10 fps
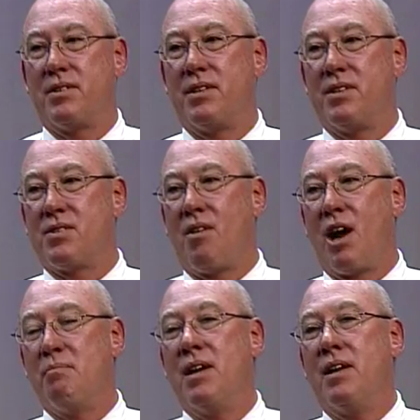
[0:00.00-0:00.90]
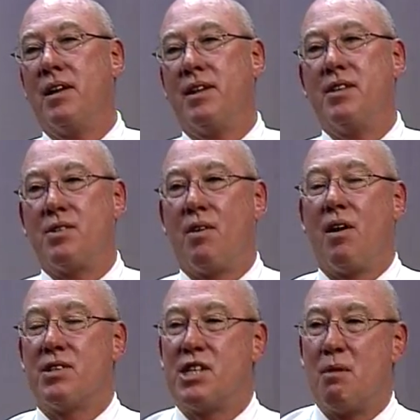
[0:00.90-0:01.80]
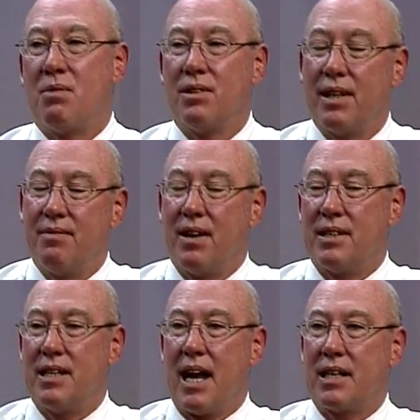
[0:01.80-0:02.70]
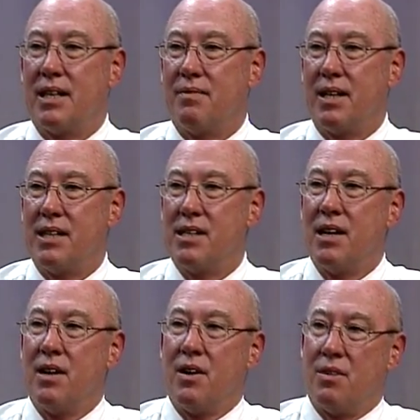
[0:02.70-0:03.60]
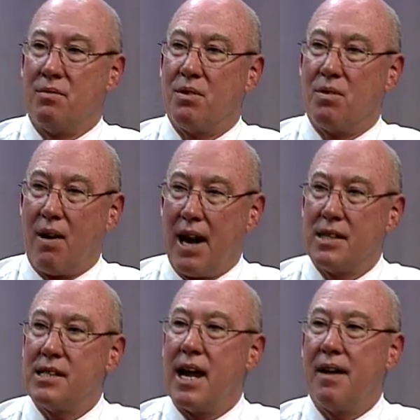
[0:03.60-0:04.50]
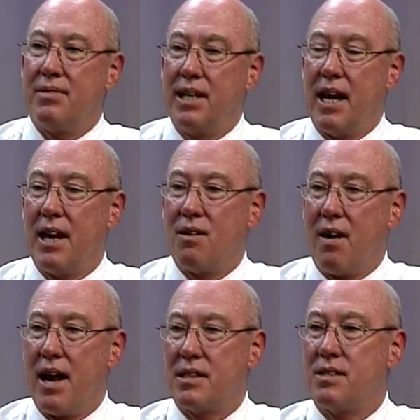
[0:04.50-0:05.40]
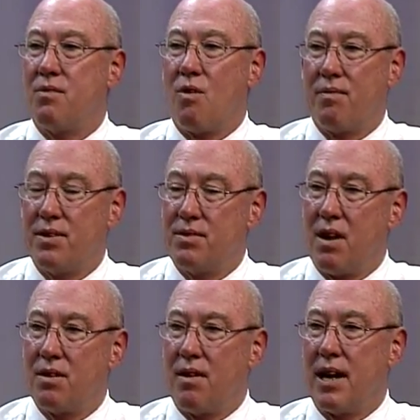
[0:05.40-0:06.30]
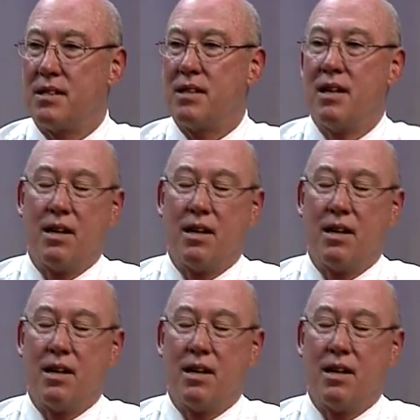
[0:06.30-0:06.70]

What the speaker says: describe. These are all separately funded activities through grants, FDA grants, orphan drug grants,